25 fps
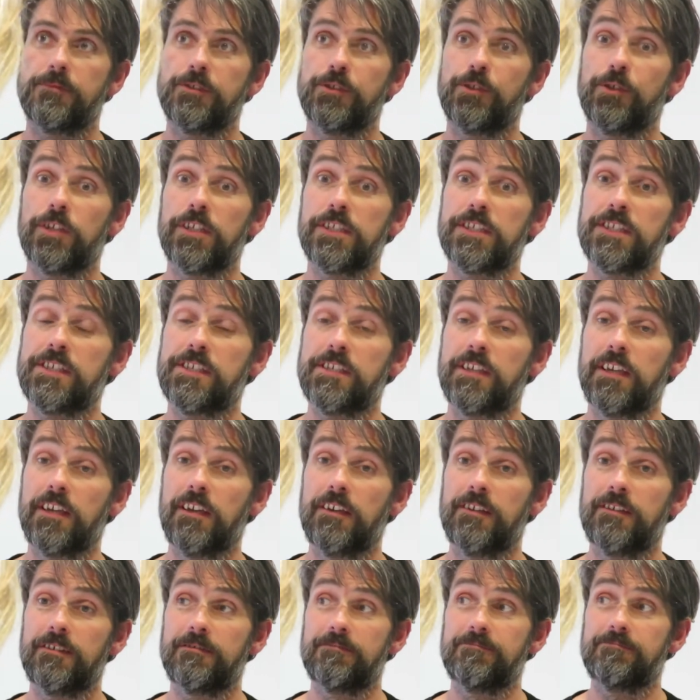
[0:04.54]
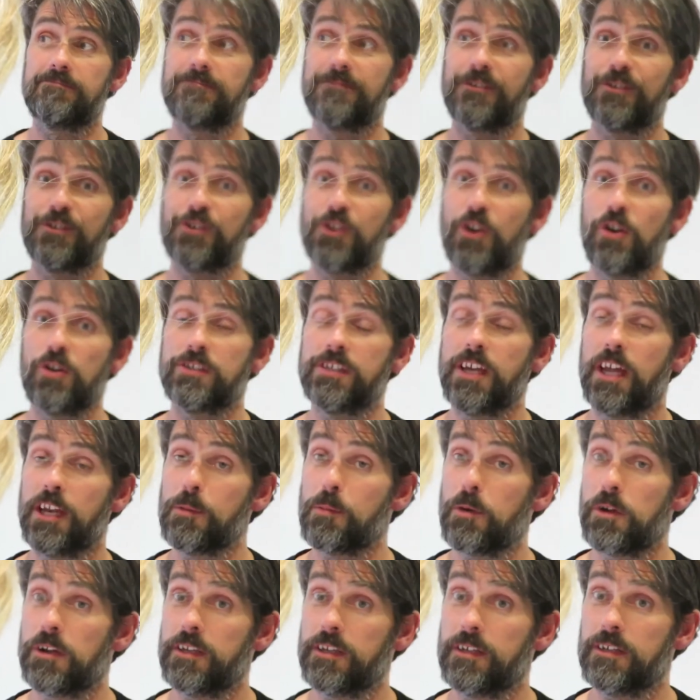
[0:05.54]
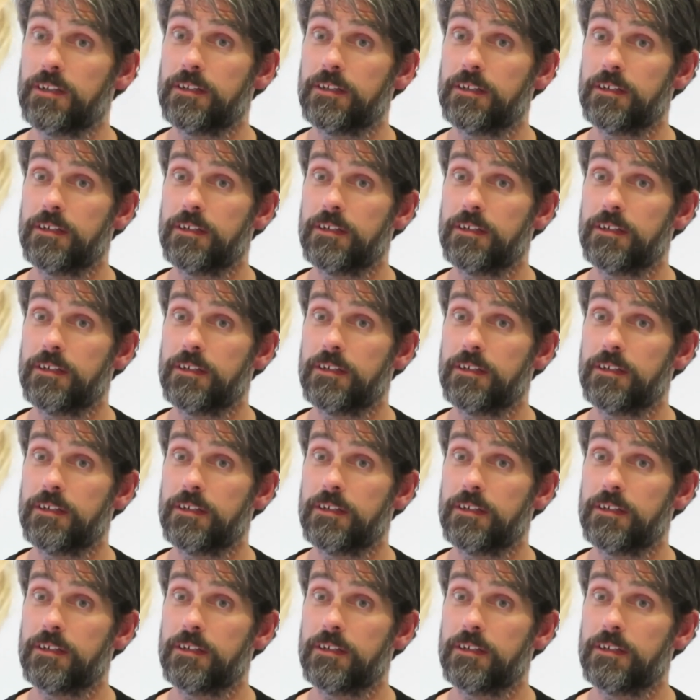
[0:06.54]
You didn't see it or talk to anybody?